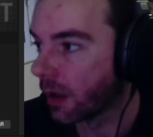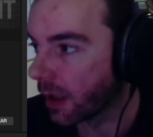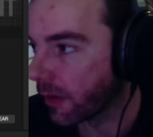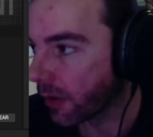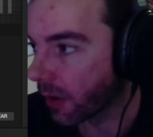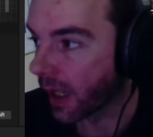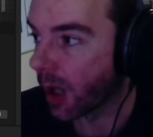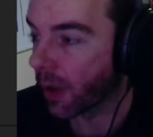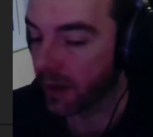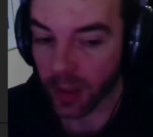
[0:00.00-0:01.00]
If you don't care
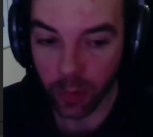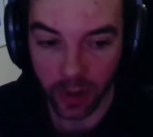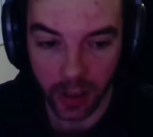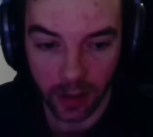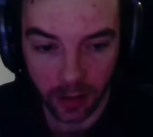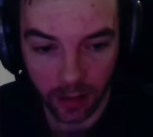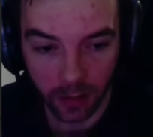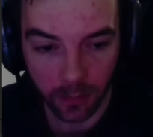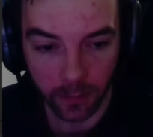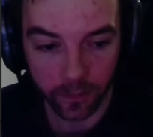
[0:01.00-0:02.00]
about debugging,
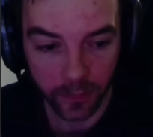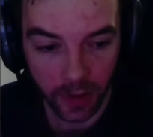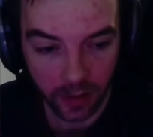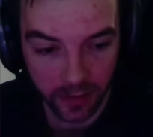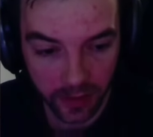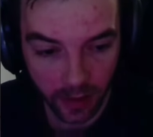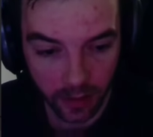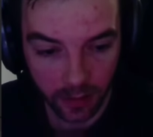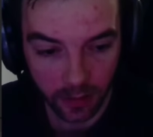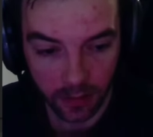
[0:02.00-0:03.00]
you can
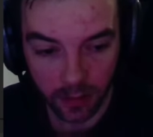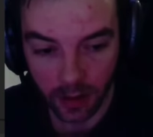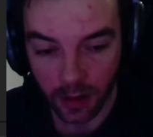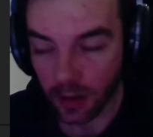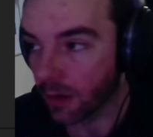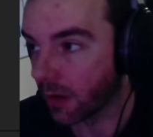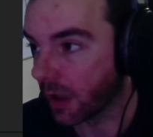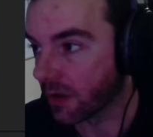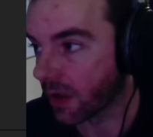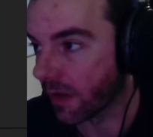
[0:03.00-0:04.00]
turn
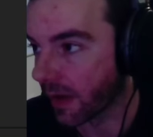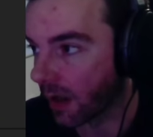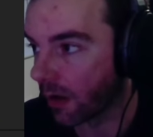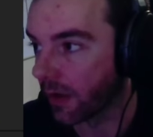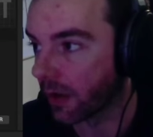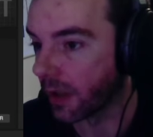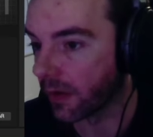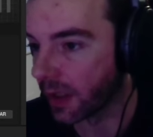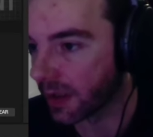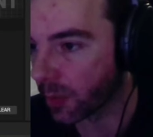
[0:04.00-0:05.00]
that off. You don't
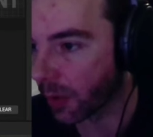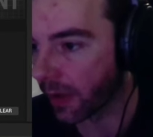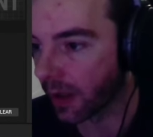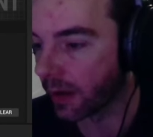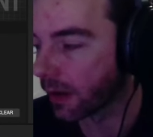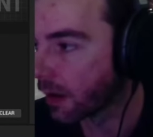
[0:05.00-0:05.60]
even need to build that in,